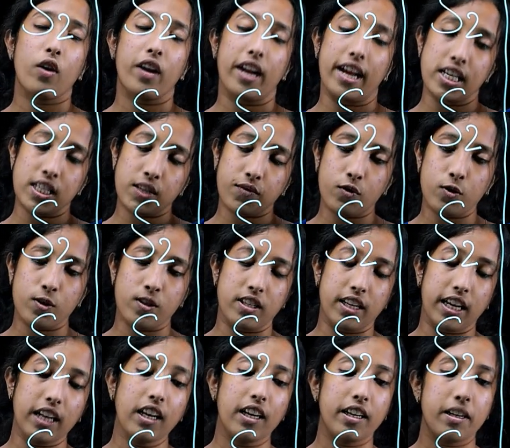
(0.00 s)
or S4
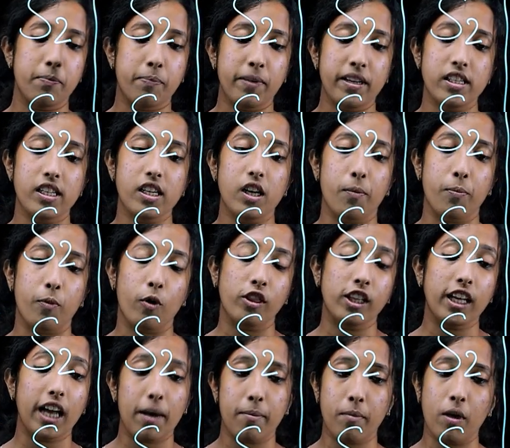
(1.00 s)
state depending upon
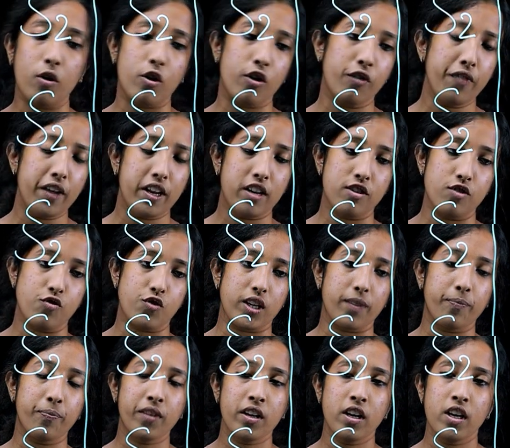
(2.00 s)
the amount of
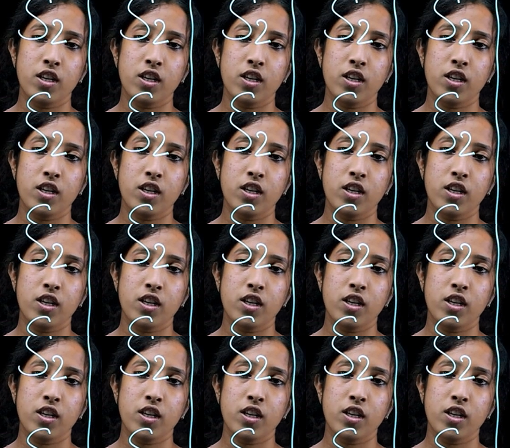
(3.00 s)
energy.